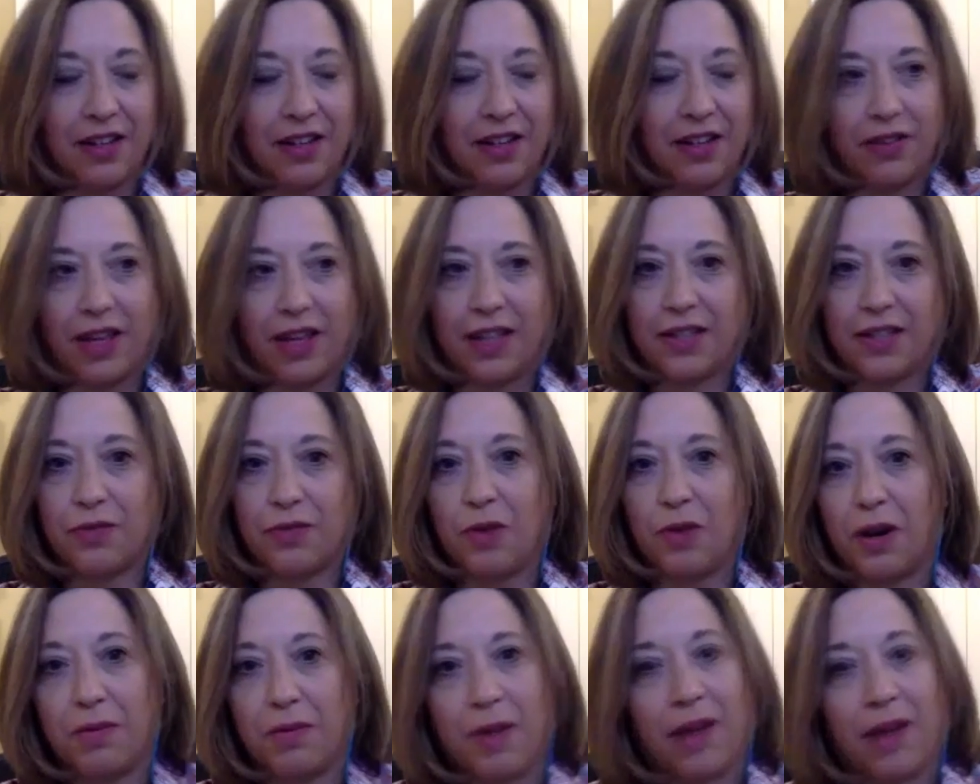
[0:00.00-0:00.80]
that's
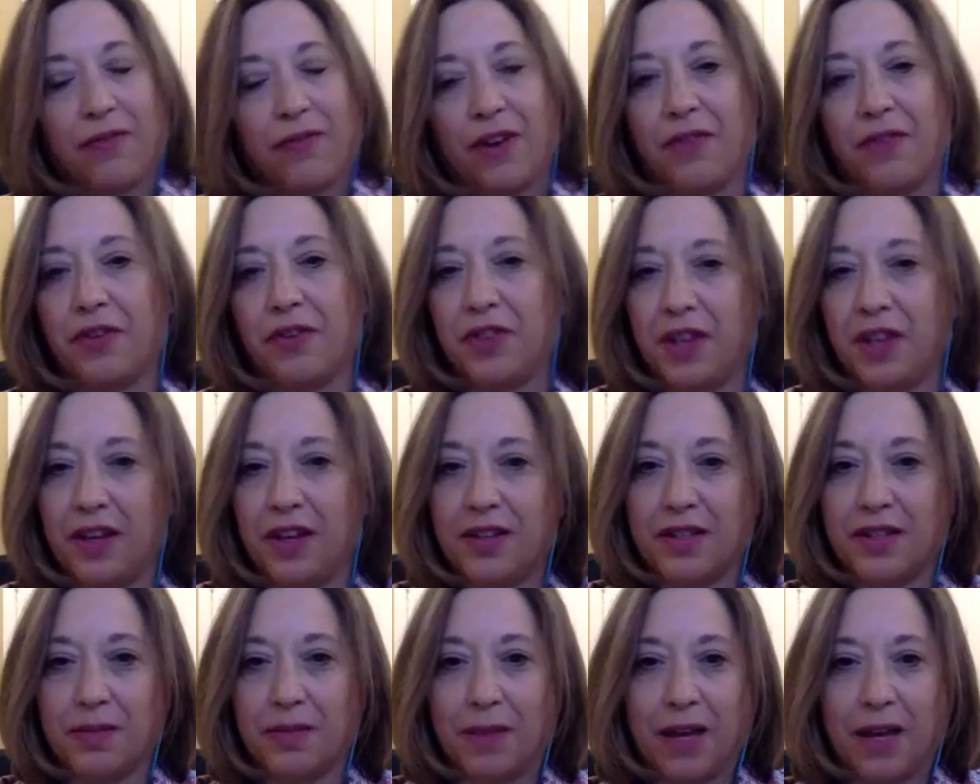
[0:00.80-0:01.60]
one of my favorite
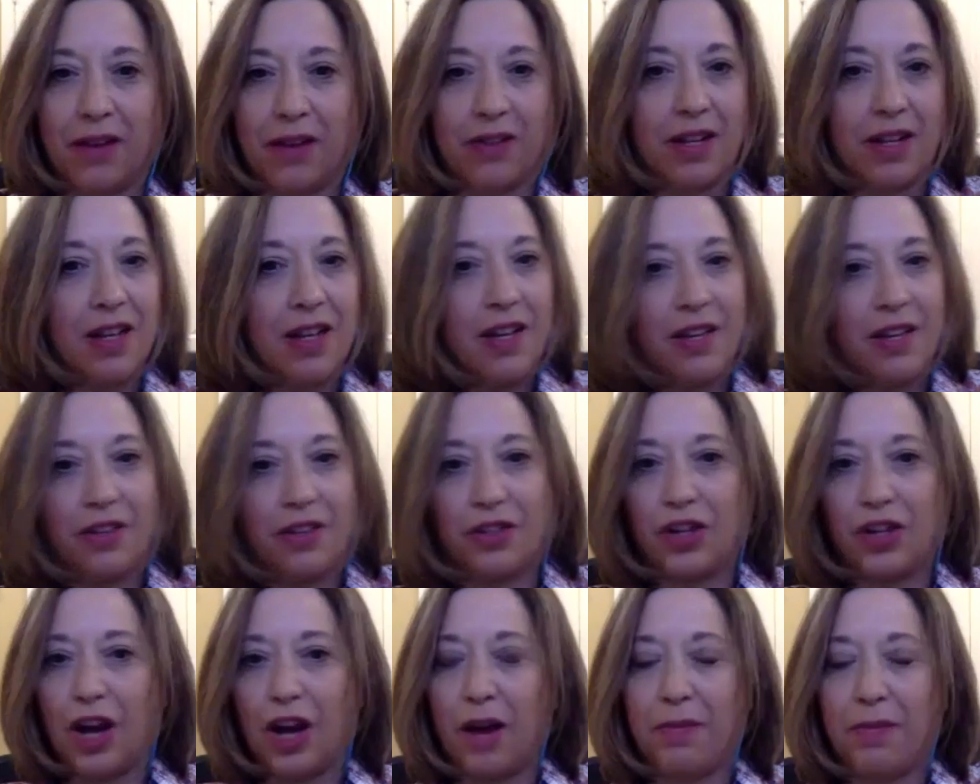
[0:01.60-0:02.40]
things about the
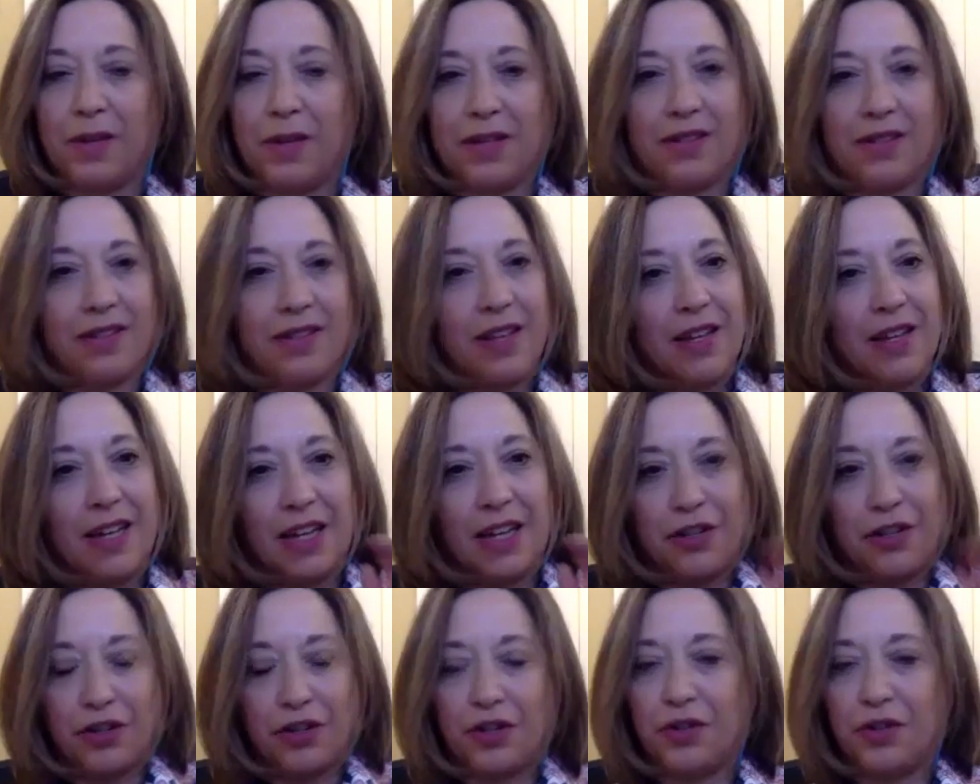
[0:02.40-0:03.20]
job is
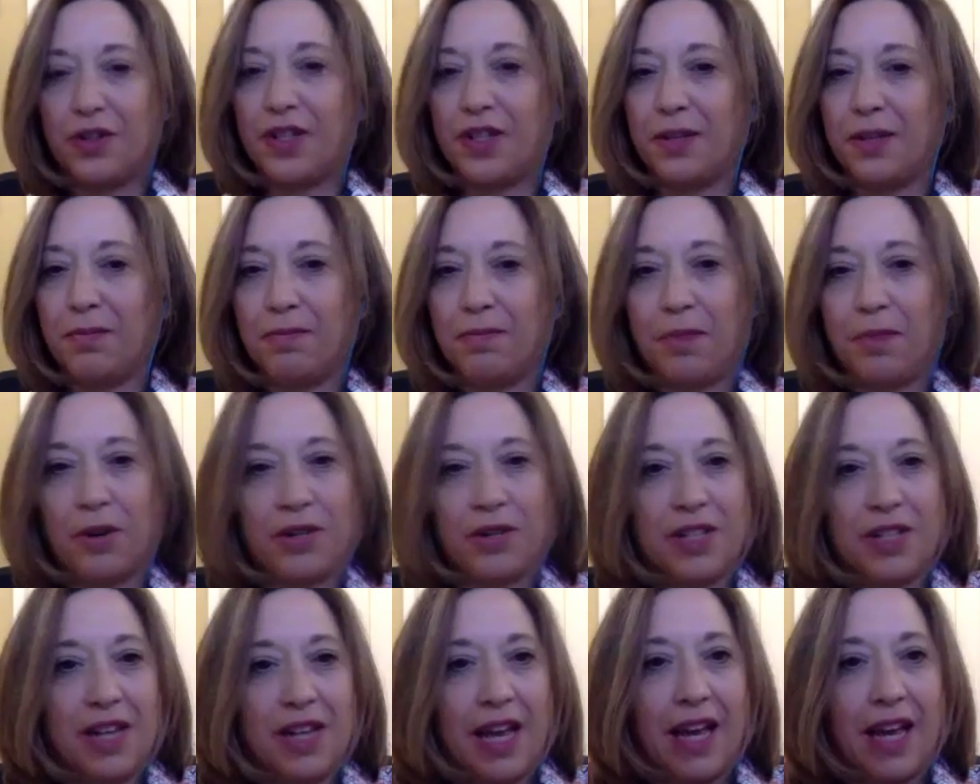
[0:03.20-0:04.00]
introducing
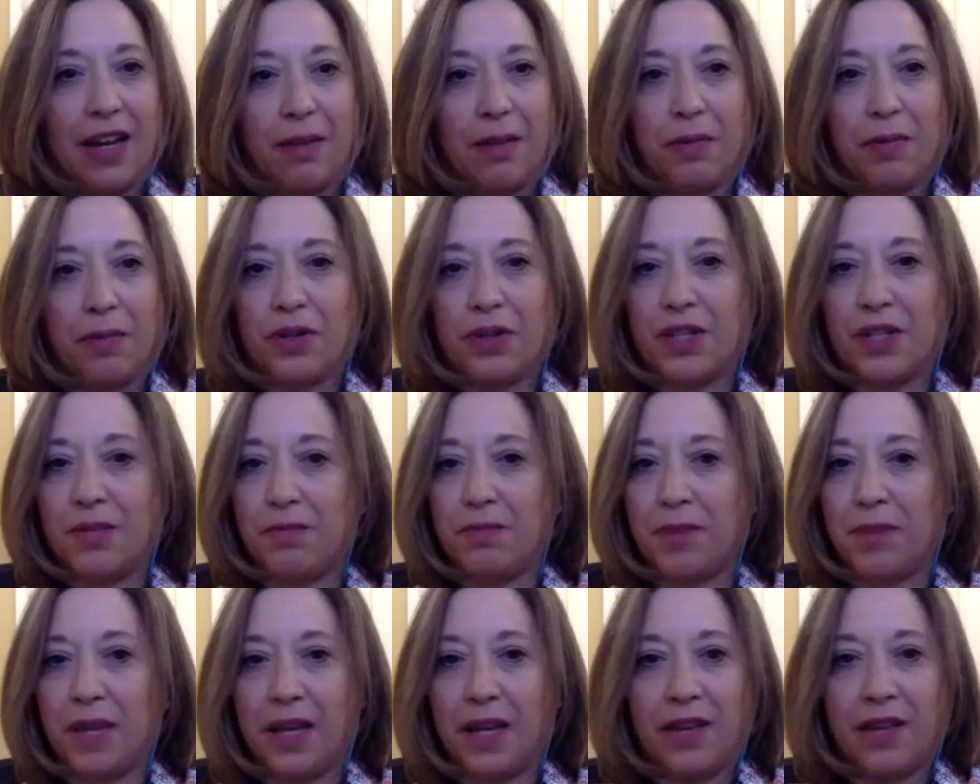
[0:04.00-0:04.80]
person A to person
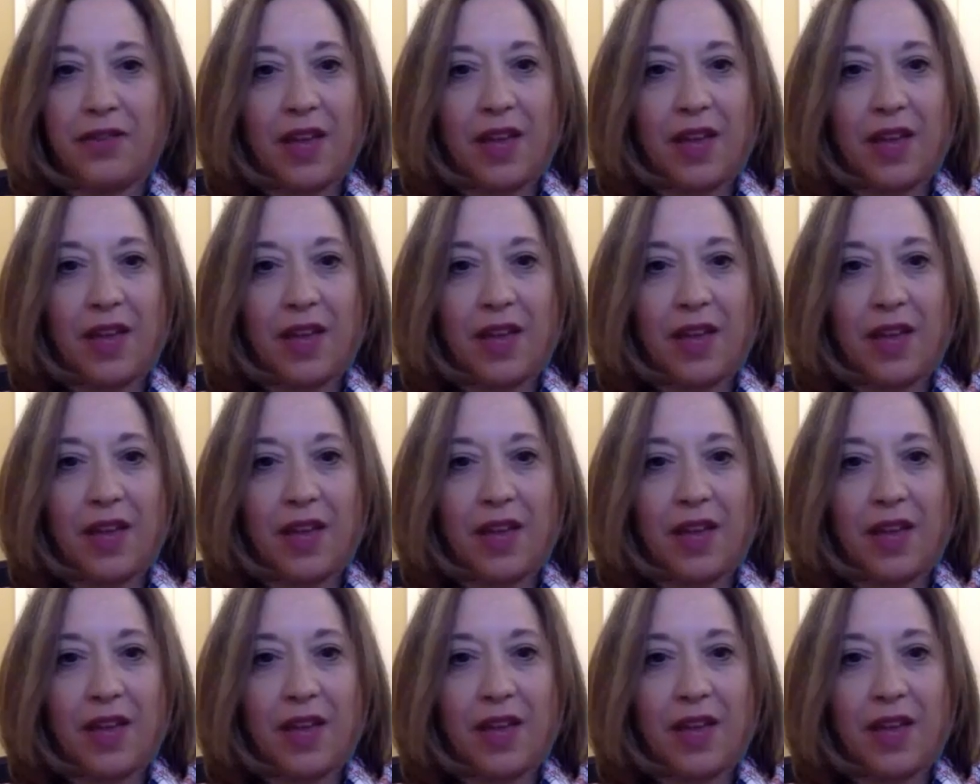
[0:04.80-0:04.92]
B.